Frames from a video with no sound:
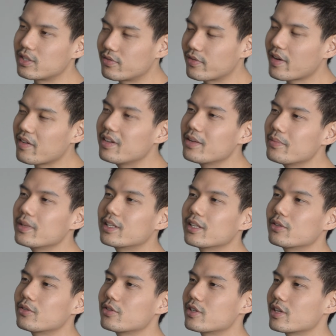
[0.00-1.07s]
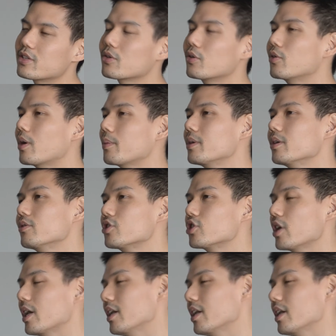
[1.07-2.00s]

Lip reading: very limited to just, I'm here to chat